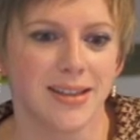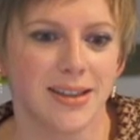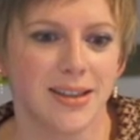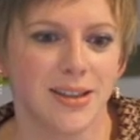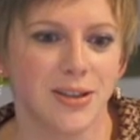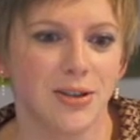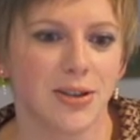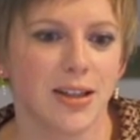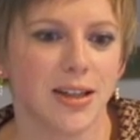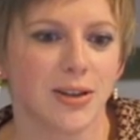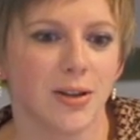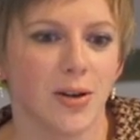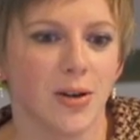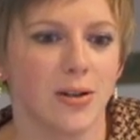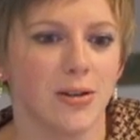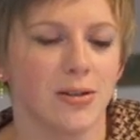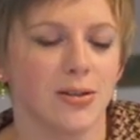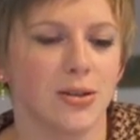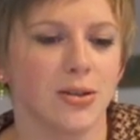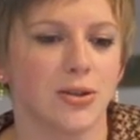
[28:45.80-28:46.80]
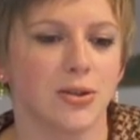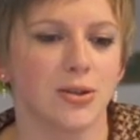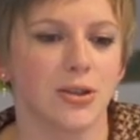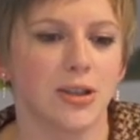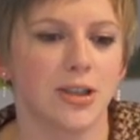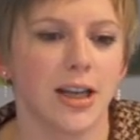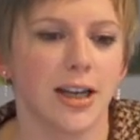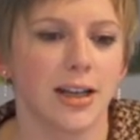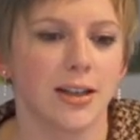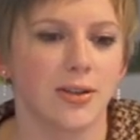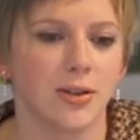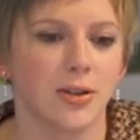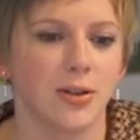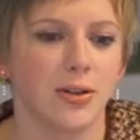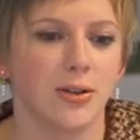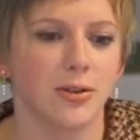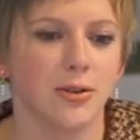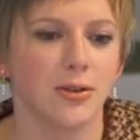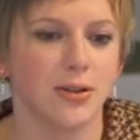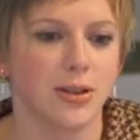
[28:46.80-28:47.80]
You can also check
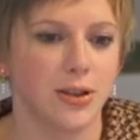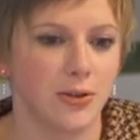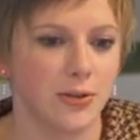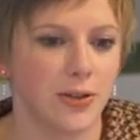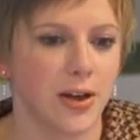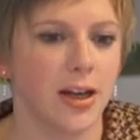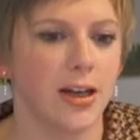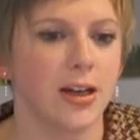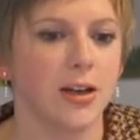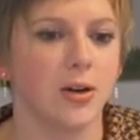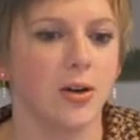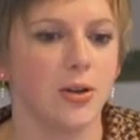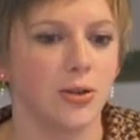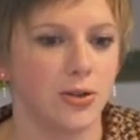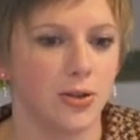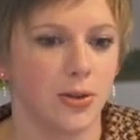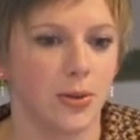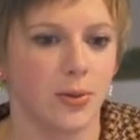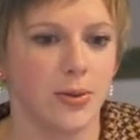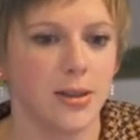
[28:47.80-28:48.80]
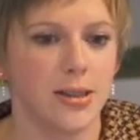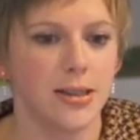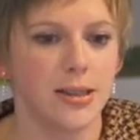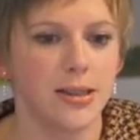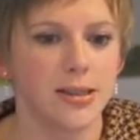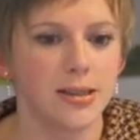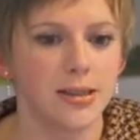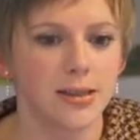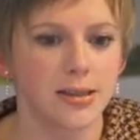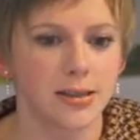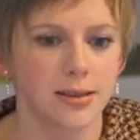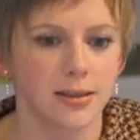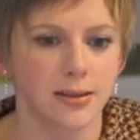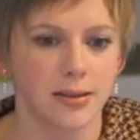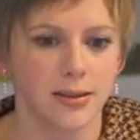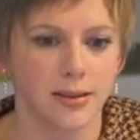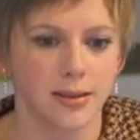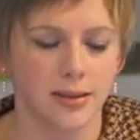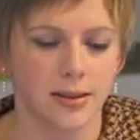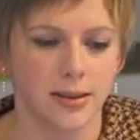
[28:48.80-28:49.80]
the notifying authorities.
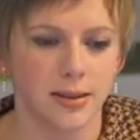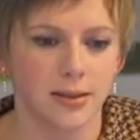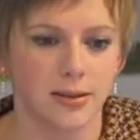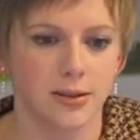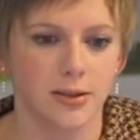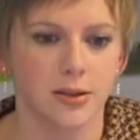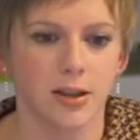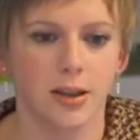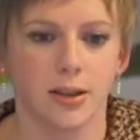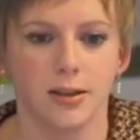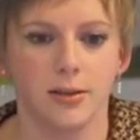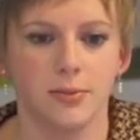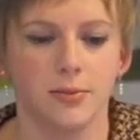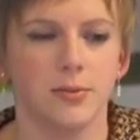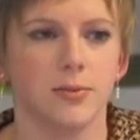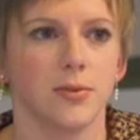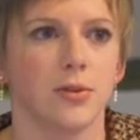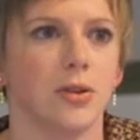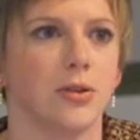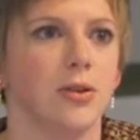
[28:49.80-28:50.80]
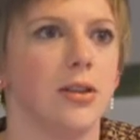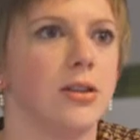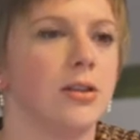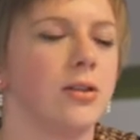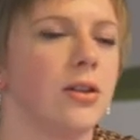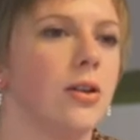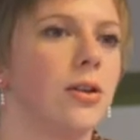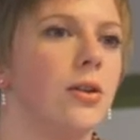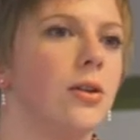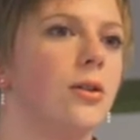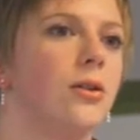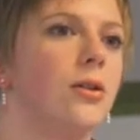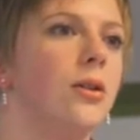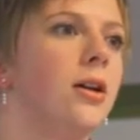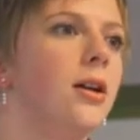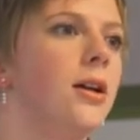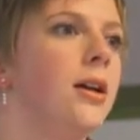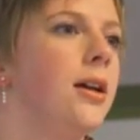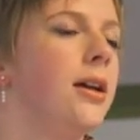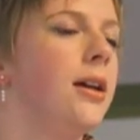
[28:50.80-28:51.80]
So
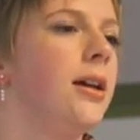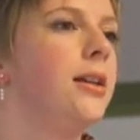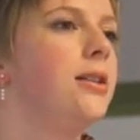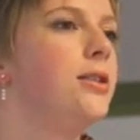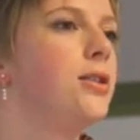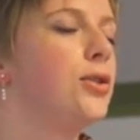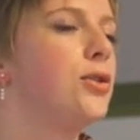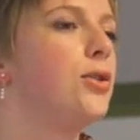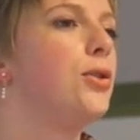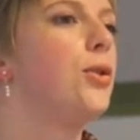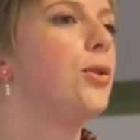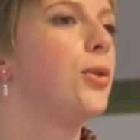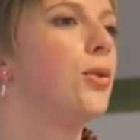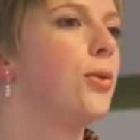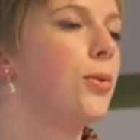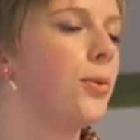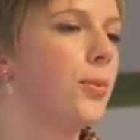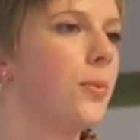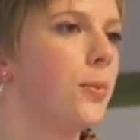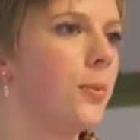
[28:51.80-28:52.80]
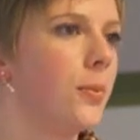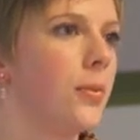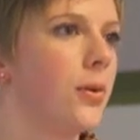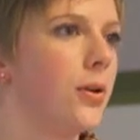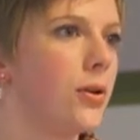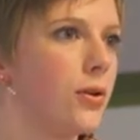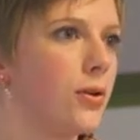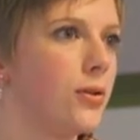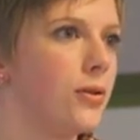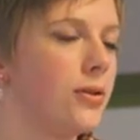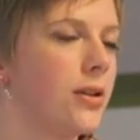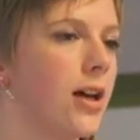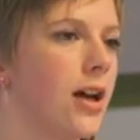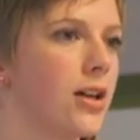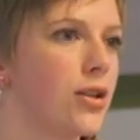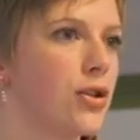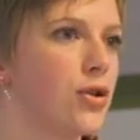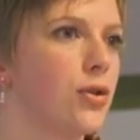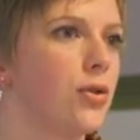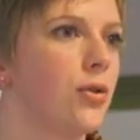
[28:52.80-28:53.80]
it's your
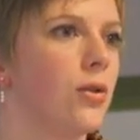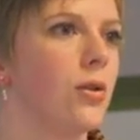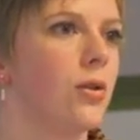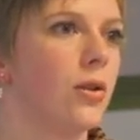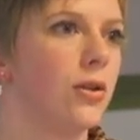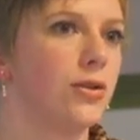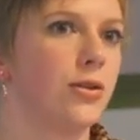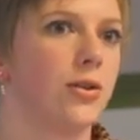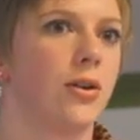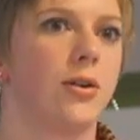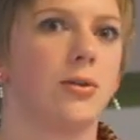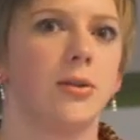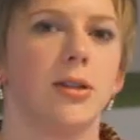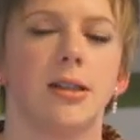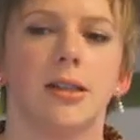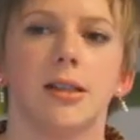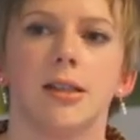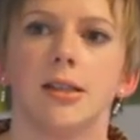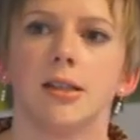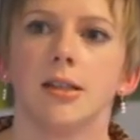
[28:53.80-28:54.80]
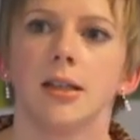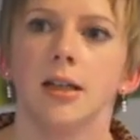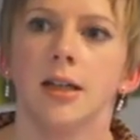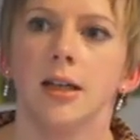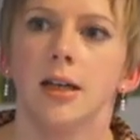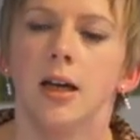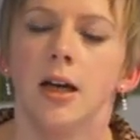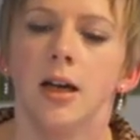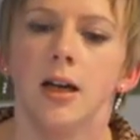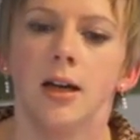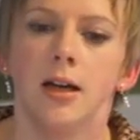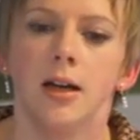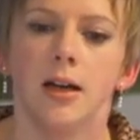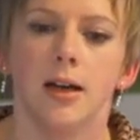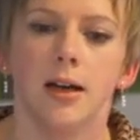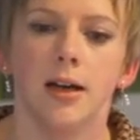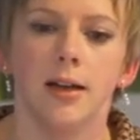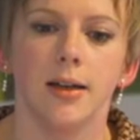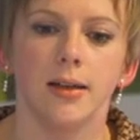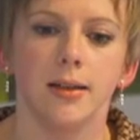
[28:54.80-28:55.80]
national authorities.
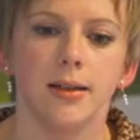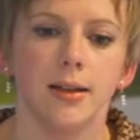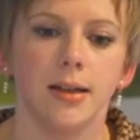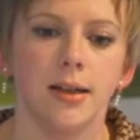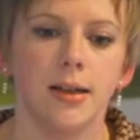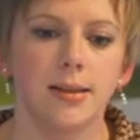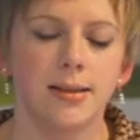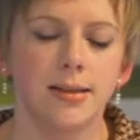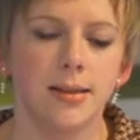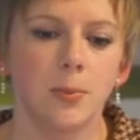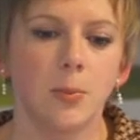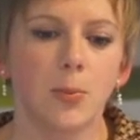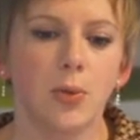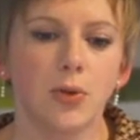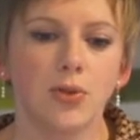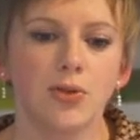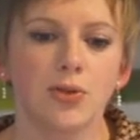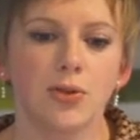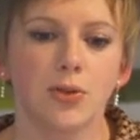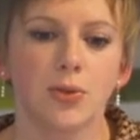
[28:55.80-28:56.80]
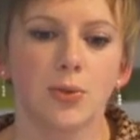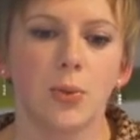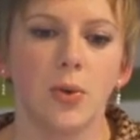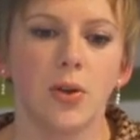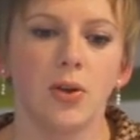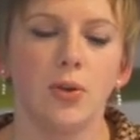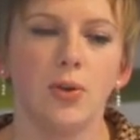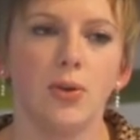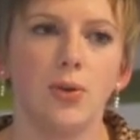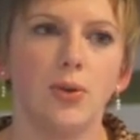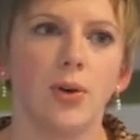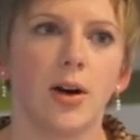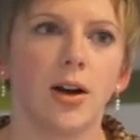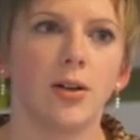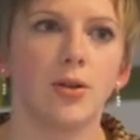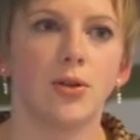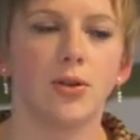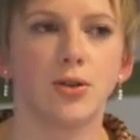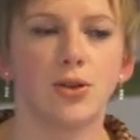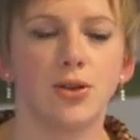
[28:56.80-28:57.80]
It's important when you are
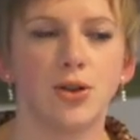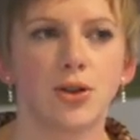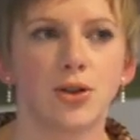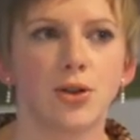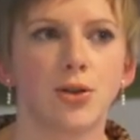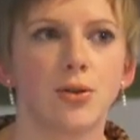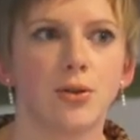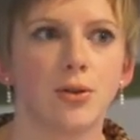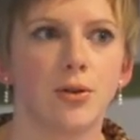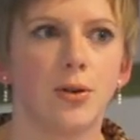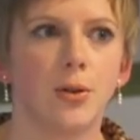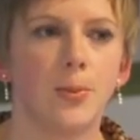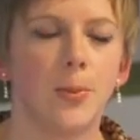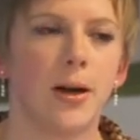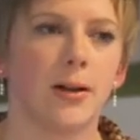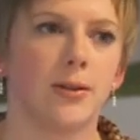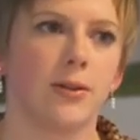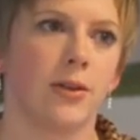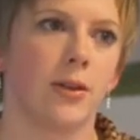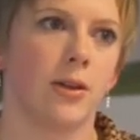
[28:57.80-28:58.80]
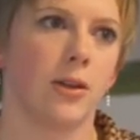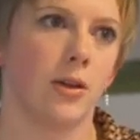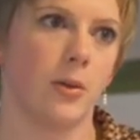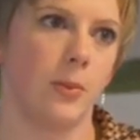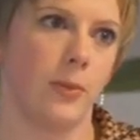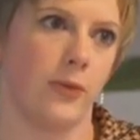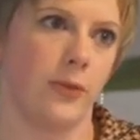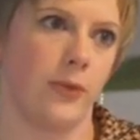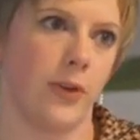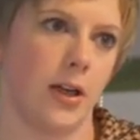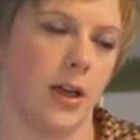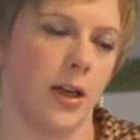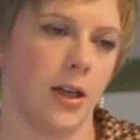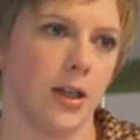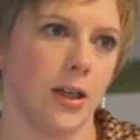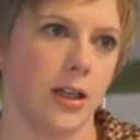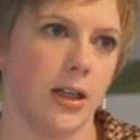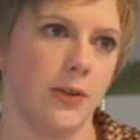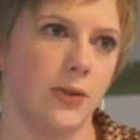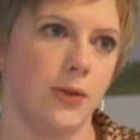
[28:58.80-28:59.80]
not sure about
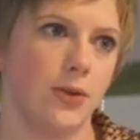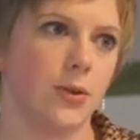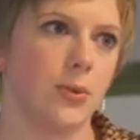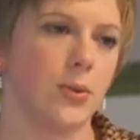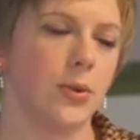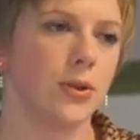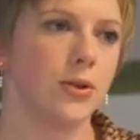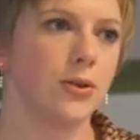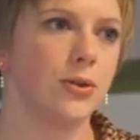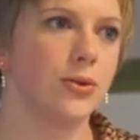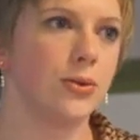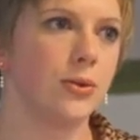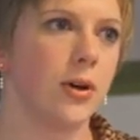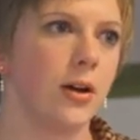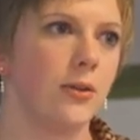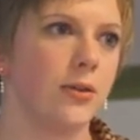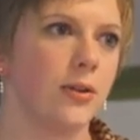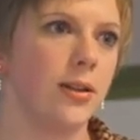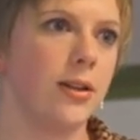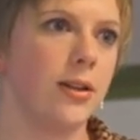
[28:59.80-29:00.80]
something, if you want to have an